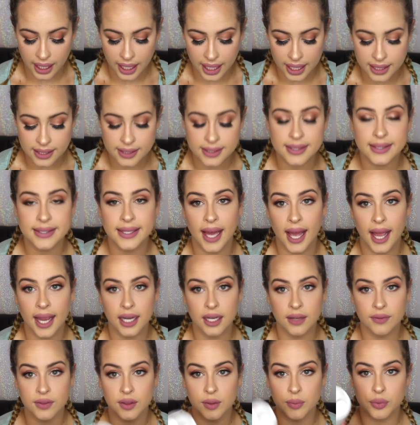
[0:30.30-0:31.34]

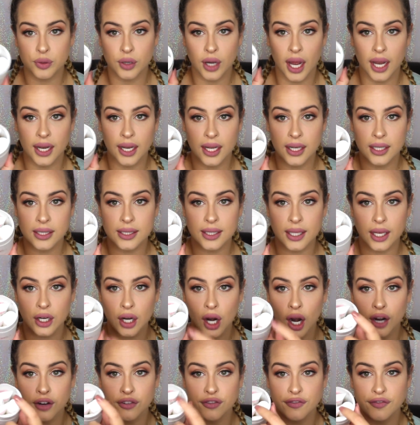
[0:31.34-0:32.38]
Inside of the product,
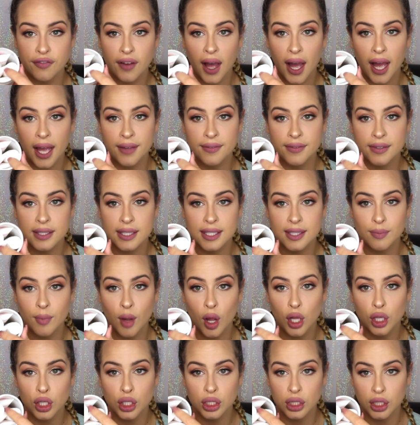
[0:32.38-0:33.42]
there are 5
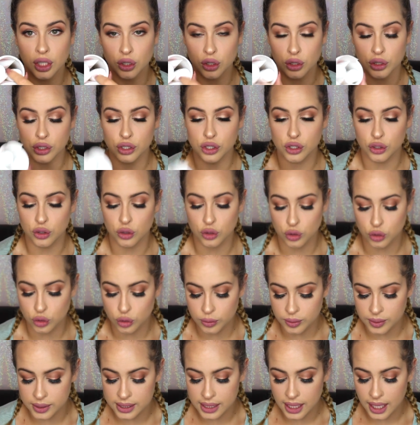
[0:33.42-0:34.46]
smaller little
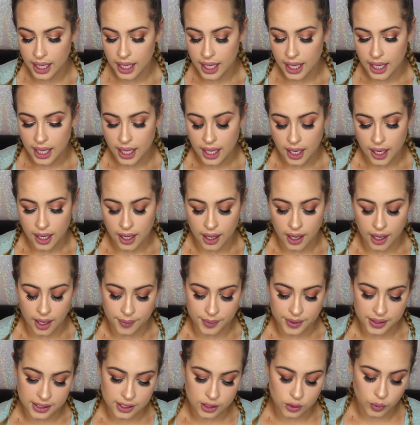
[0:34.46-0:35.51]
tubes.
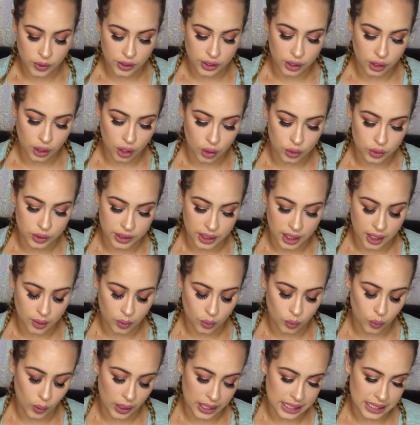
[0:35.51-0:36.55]
This is where the
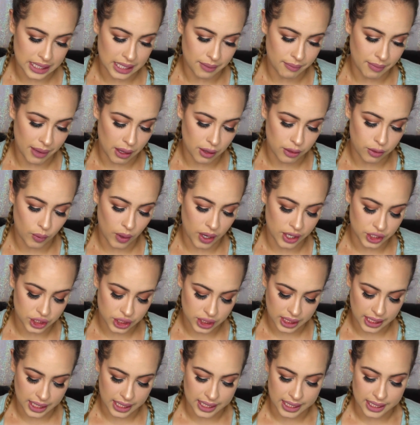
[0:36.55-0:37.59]
coconut whitening
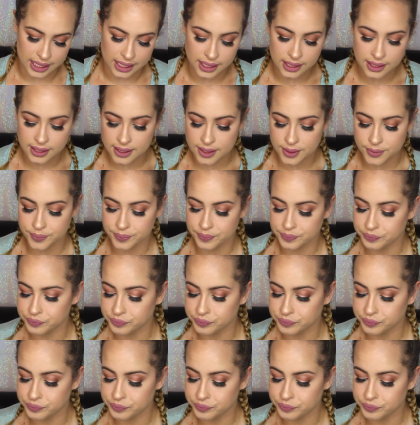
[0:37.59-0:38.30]
mouthwash is.